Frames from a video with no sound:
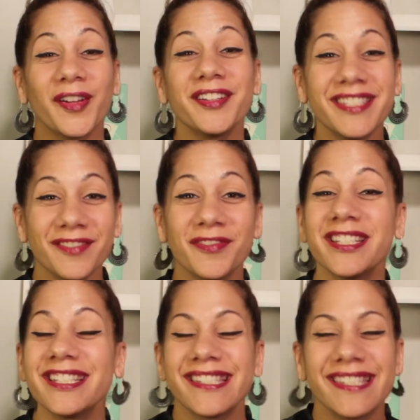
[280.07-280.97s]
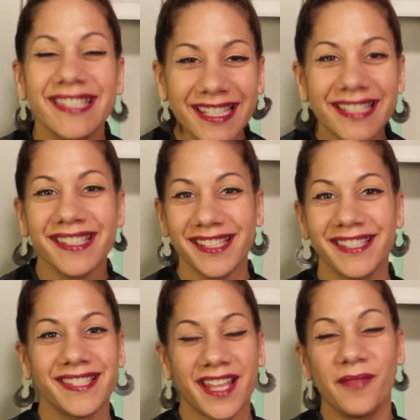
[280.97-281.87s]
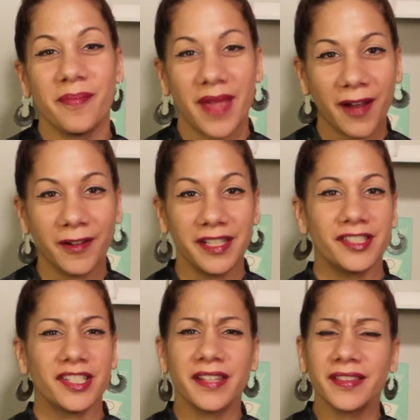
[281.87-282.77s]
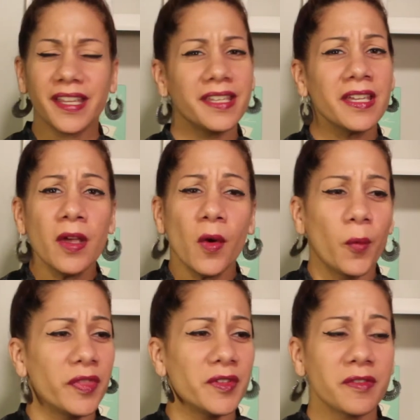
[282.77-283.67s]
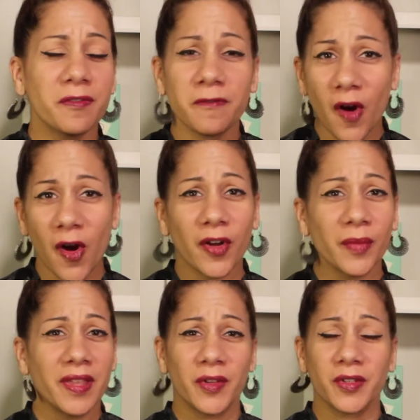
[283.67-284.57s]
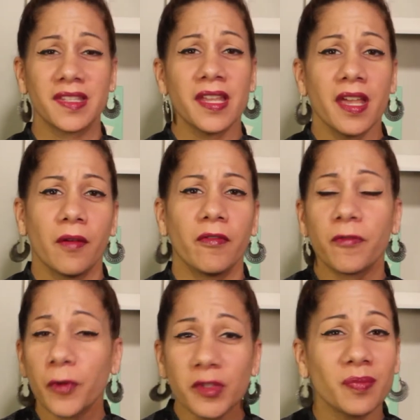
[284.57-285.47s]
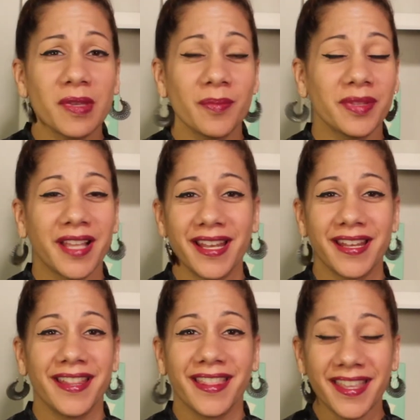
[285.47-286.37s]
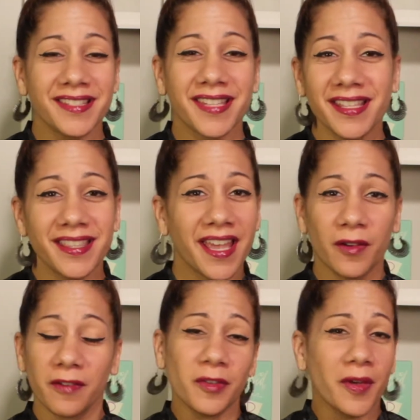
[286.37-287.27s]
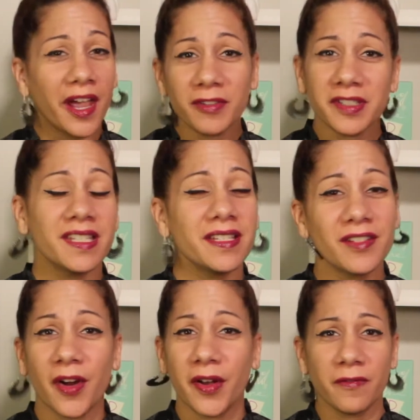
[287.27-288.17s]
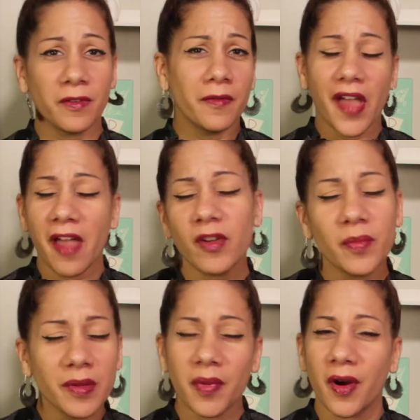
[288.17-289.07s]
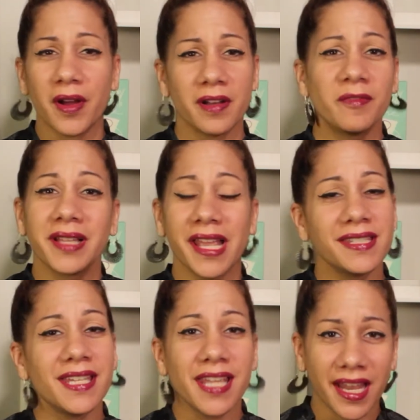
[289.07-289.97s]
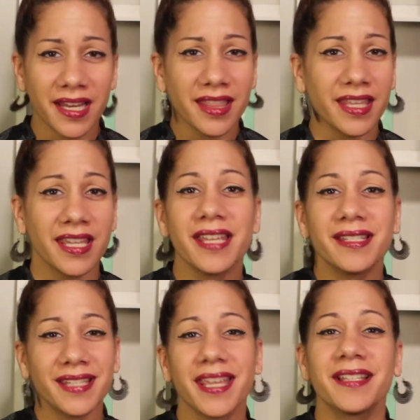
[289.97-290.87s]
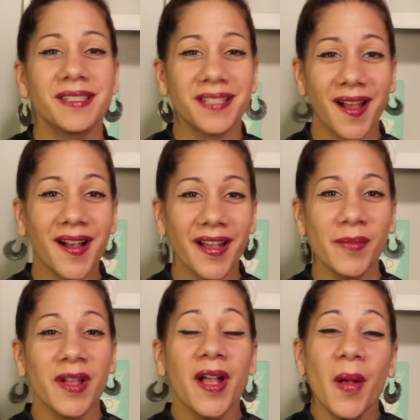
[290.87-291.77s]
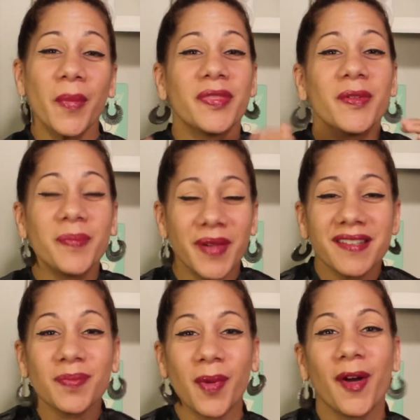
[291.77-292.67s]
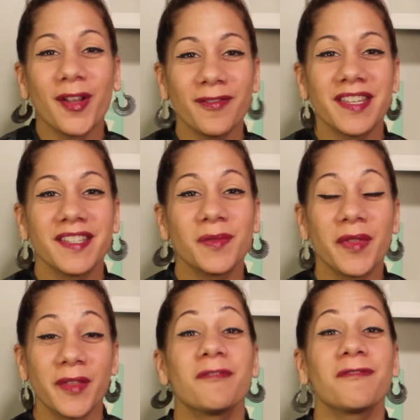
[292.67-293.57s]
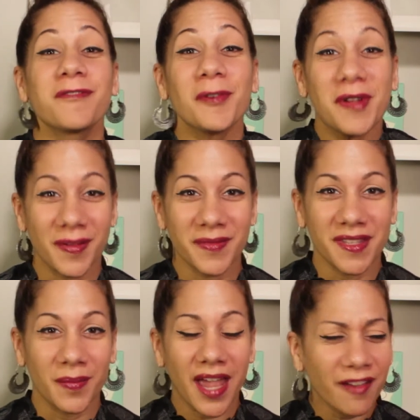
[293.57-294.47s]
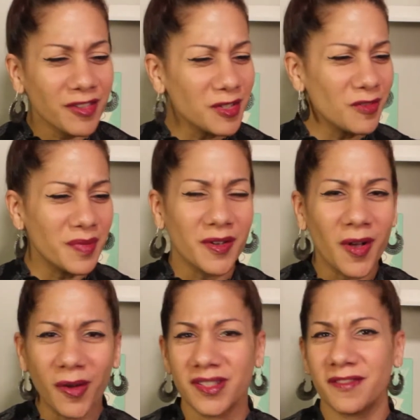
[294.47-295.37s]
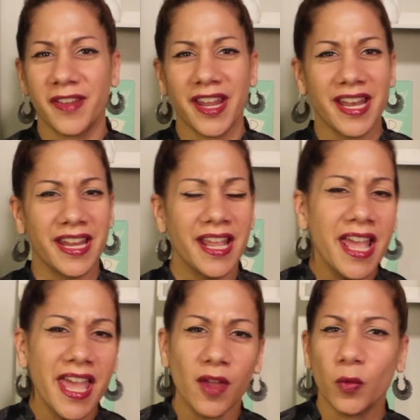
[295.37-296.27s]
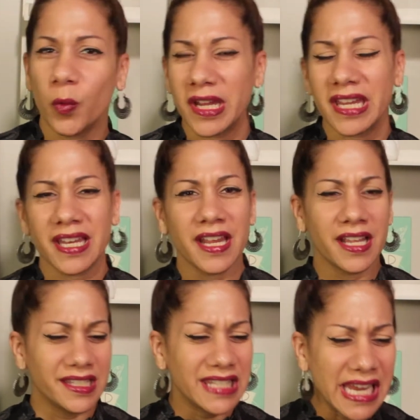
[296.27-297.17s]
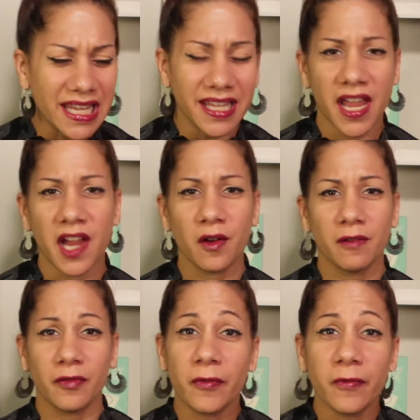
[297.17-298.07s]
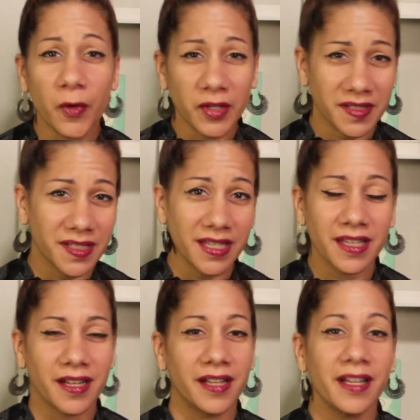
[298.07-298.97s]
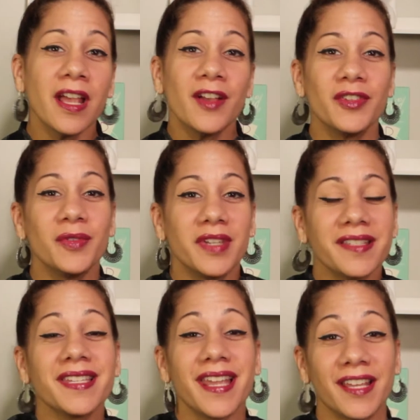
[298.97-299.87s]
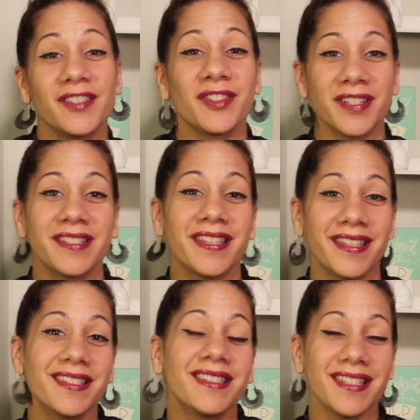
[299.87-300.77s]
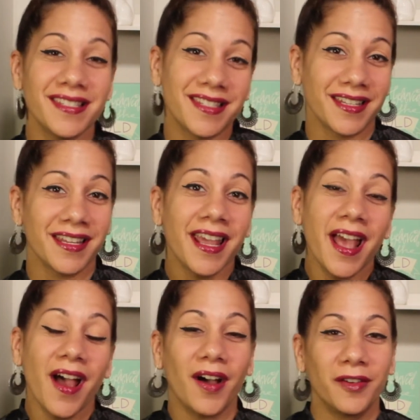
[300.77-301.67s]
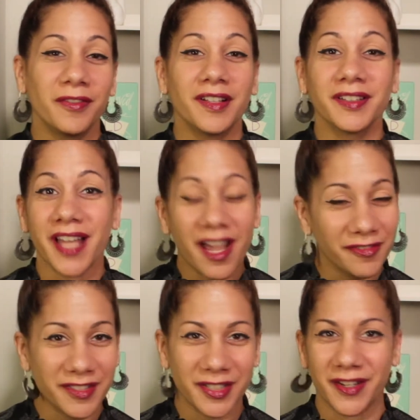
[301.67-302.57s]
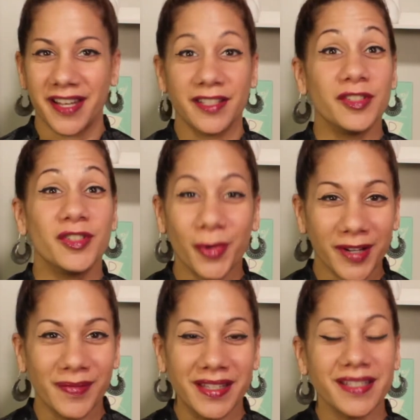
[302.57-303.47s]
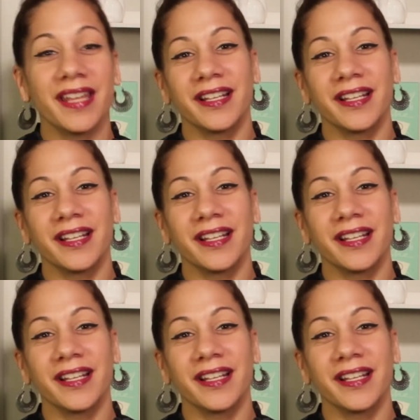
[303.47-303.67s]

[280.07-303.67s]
are different seasons in marriage. And like when there's a farm and there's fruits being planted and things like that, or if you've ever seen a garden, if you've ever been part of planting anything, it takes time. But the best part of it is when the fruit comes up after you've been cultivating and weeding and taking care of and focusing in on. You get to enter into this season of laughter and enjoyment. In